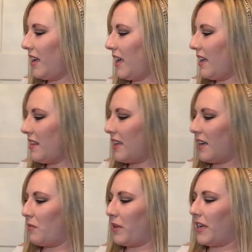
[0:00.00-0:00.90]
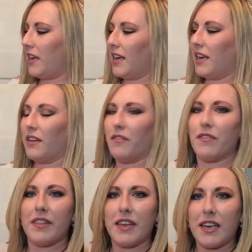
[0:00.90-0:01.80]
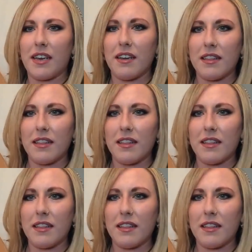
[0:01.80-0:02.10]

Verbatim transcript: And then we have the